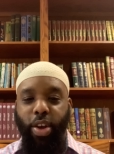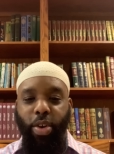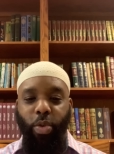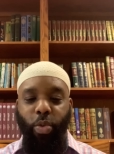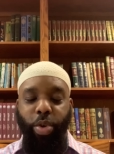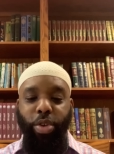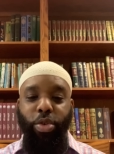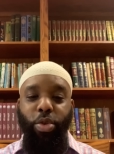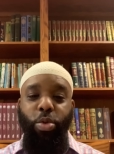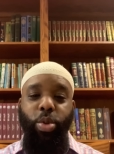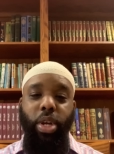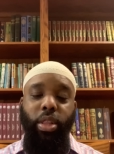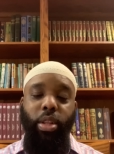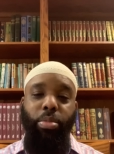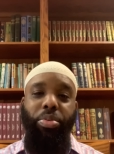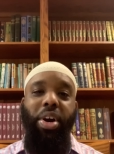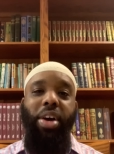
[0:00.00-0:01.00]
we knew that
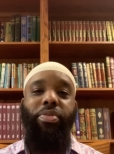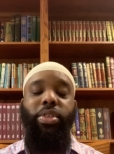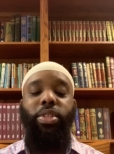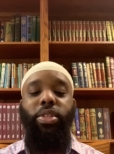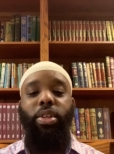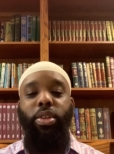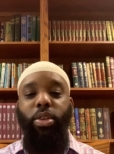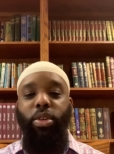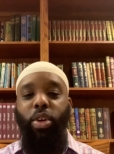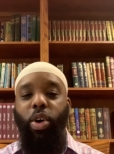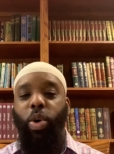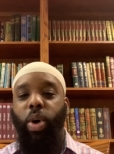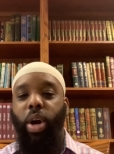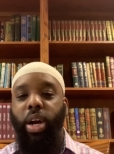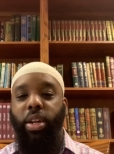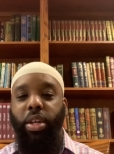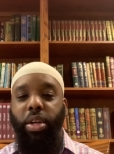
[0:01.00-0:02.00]
the Prophet
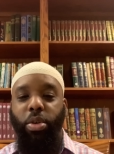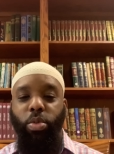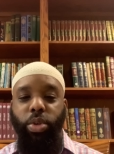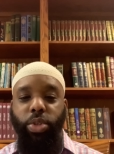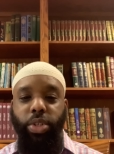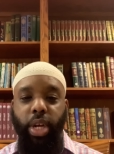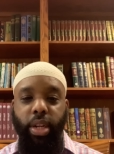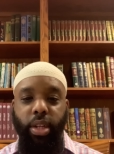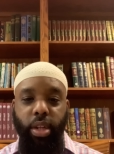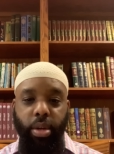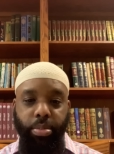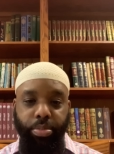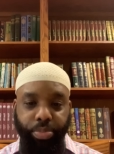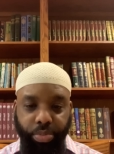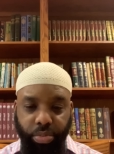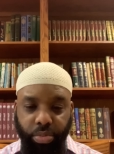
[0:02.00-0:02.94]
sallallahu alaihi wasallam